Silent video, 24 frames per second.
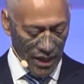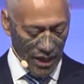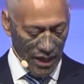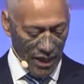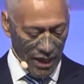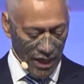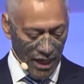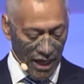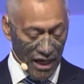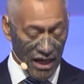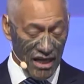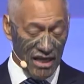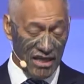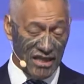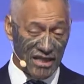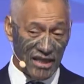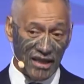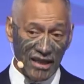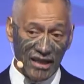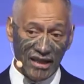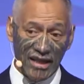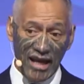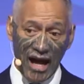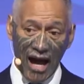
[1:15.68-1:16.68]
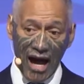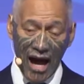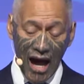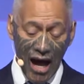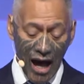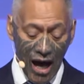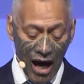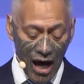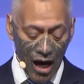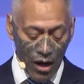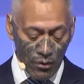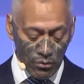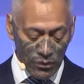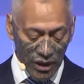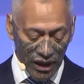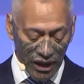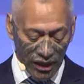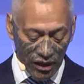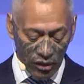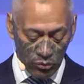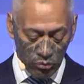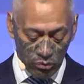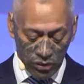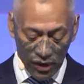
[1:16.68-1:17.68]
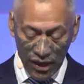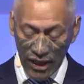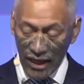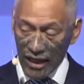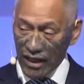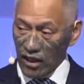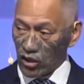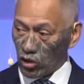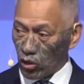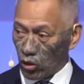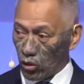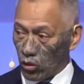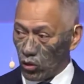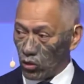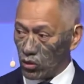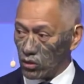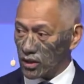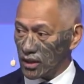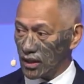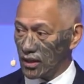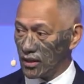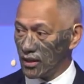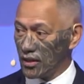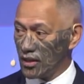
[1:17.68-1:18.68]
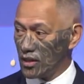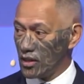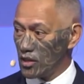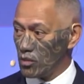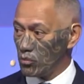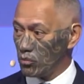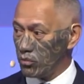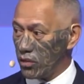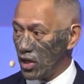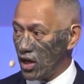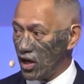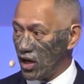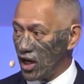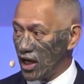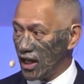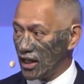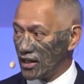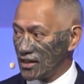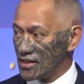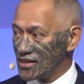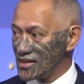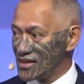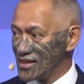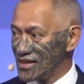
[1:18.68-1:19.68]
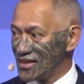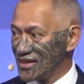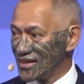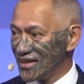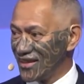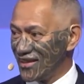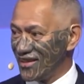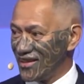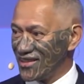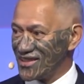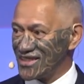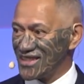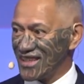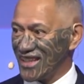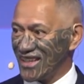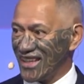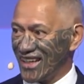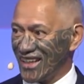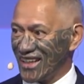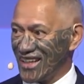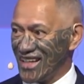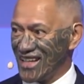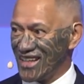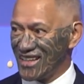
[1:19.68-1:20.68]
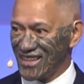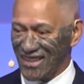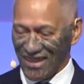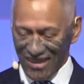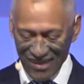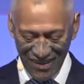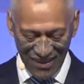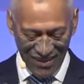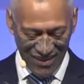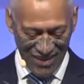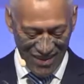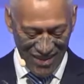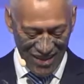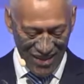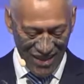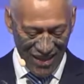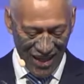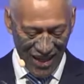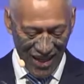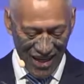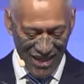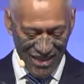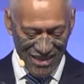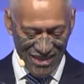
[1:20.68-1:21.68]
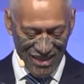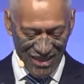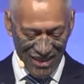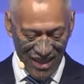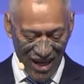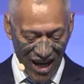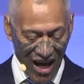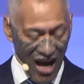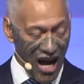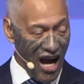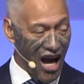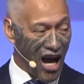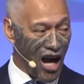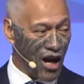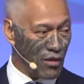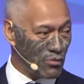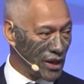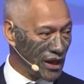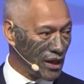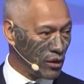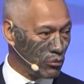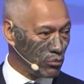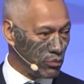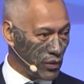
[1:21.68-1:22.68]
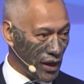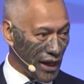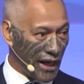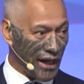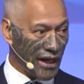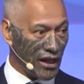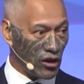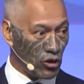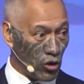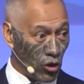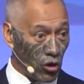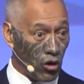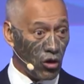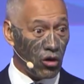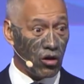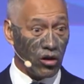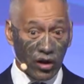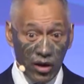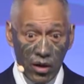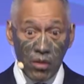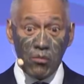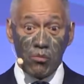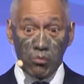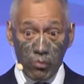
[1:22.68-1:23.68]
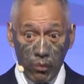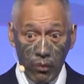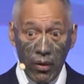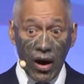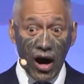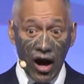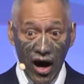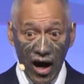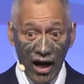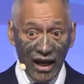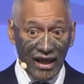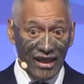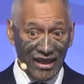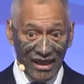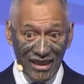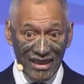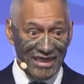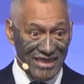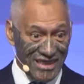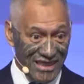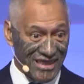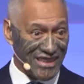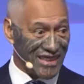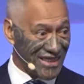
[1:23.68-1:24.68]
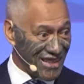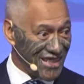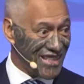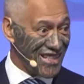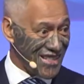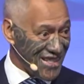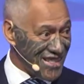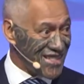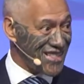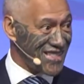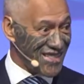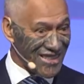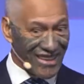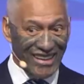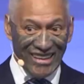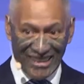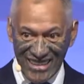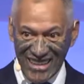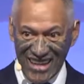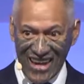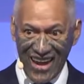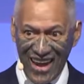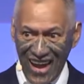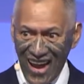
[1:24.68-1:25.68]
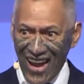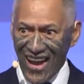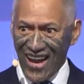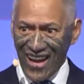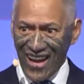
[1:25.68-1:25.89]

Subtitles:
As an Army Black Hawk pilot. I'll say that again. As an Army Black Hawk pilot. Yeah.